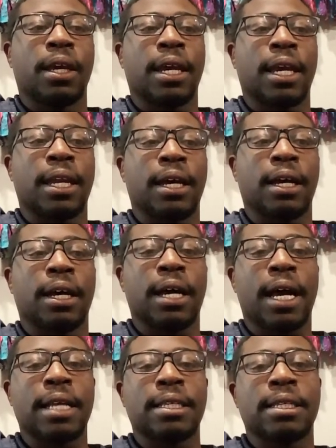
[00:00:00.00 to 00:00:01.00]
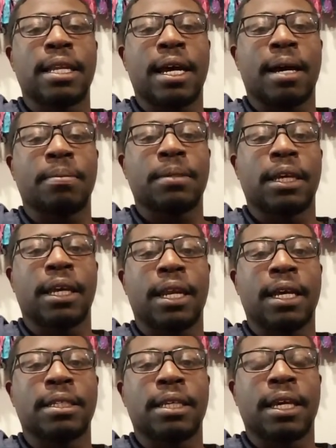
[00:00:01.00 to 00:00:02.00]
And I stopped and
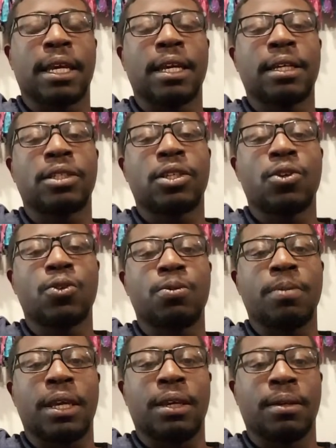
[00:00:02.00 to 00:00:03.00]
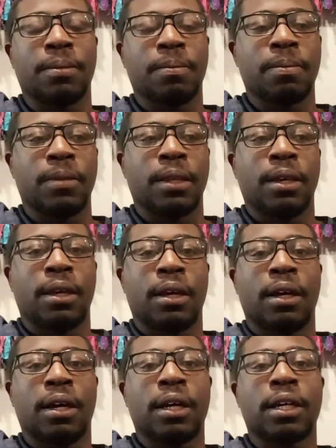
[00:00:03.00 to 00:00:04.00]
I said, "Excuse me,
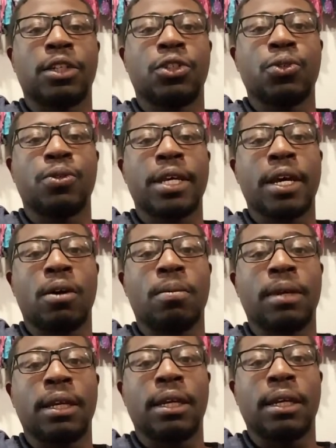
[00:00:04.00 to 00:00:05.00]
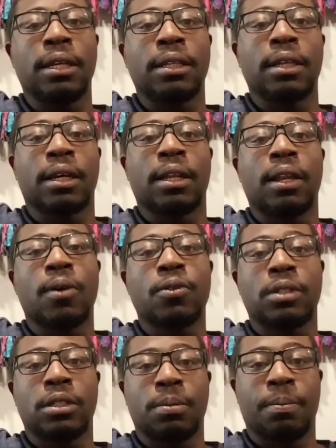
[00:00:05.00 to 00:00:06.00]
could you tell me the
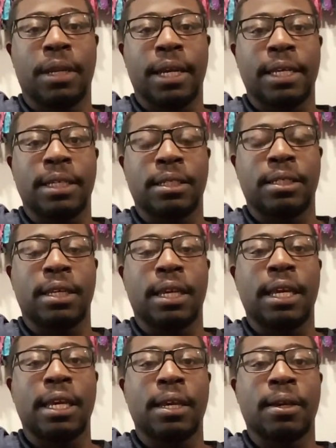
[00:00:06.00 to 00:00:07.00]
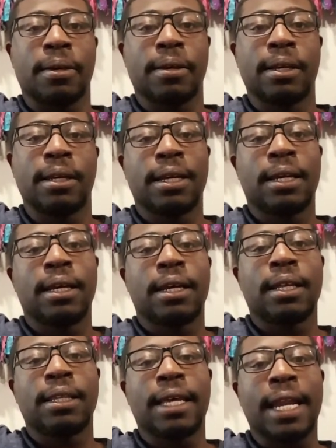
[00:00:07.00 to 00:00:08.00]
closest place to here
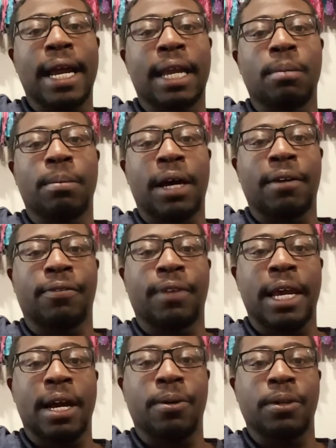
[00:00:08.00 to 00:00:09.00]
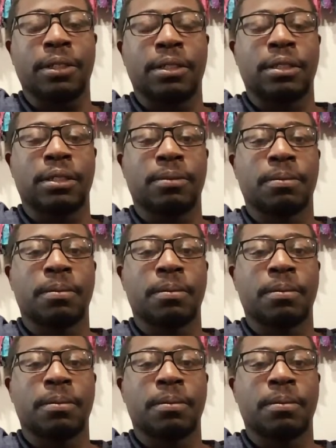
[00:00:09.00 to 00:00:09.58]
that I can buy flowers?"